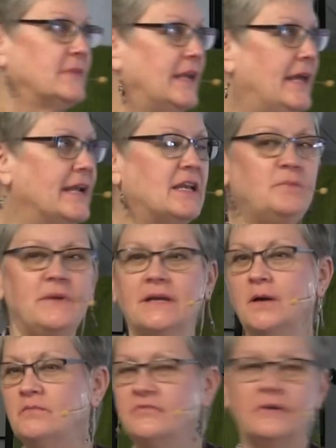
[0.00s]
And it can
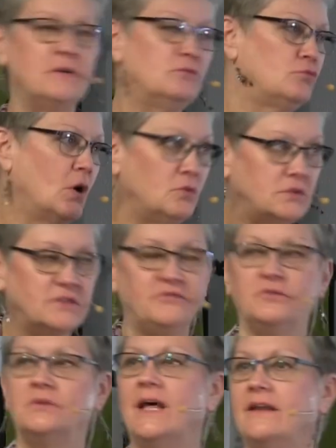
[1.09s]
become very rote if
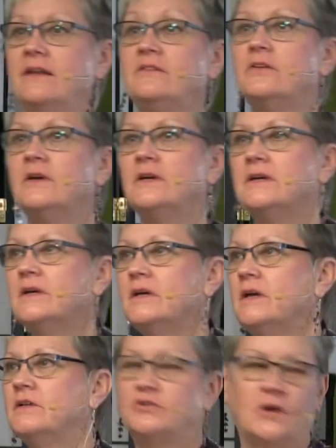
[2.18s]
you let it.
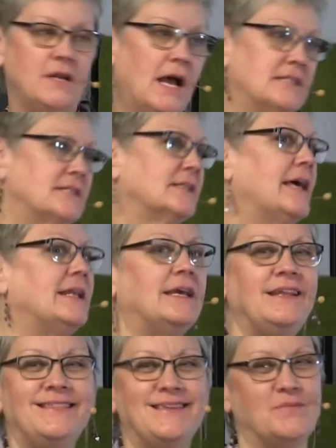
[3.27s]
Try not to let
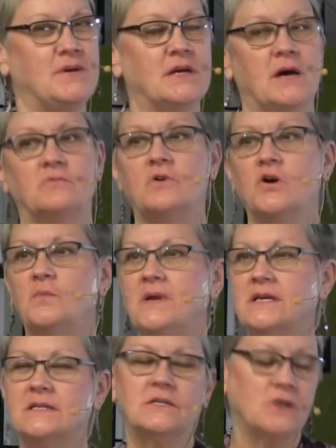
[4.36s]
anything become rote,
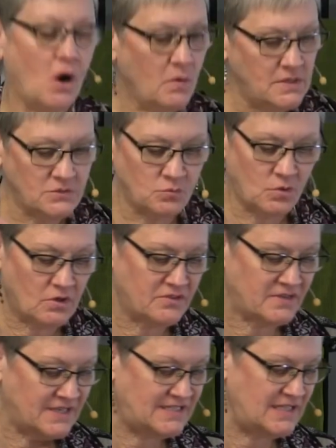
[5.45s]
because it's always
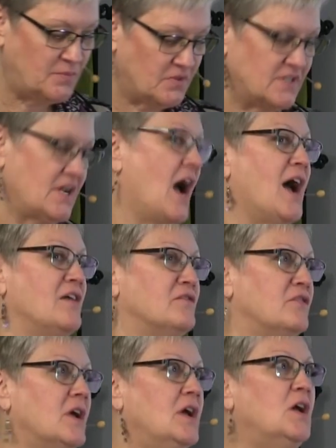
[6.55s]
worth a deeper
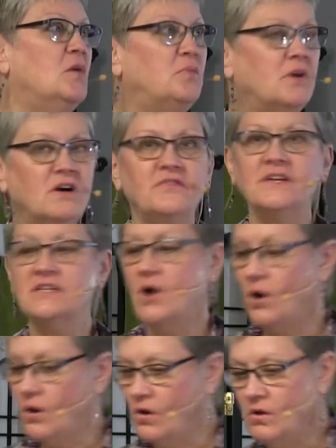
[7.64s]
dive. Perfect,
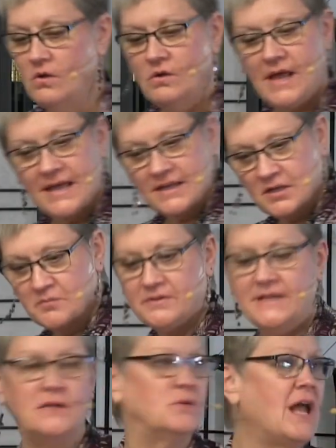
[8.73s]
whole, and
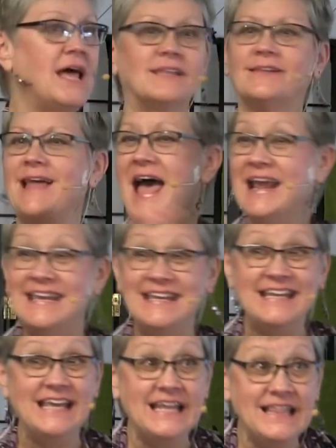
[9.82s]
complete. We're not
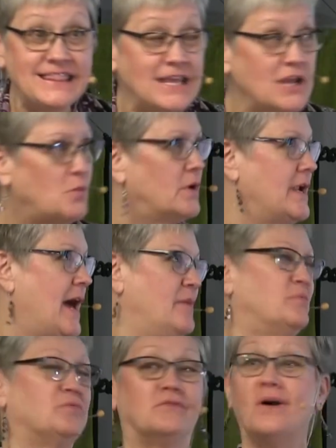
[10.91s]
lacking anything. We're
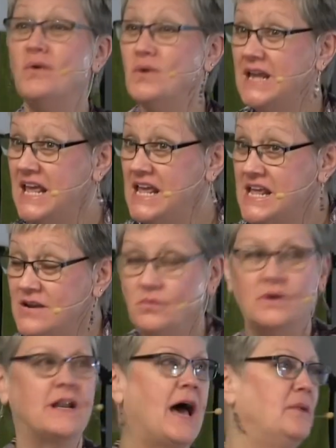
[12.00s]
not broken.
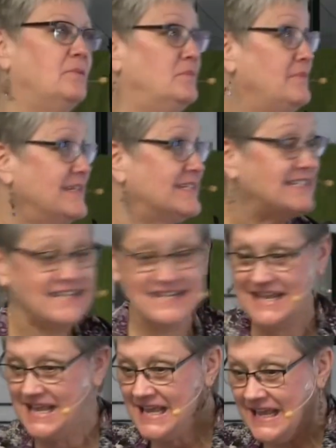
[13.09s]
We're not
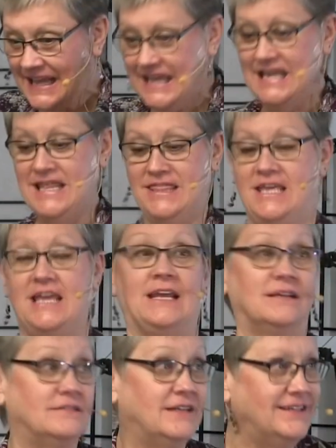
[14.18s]
missing anything.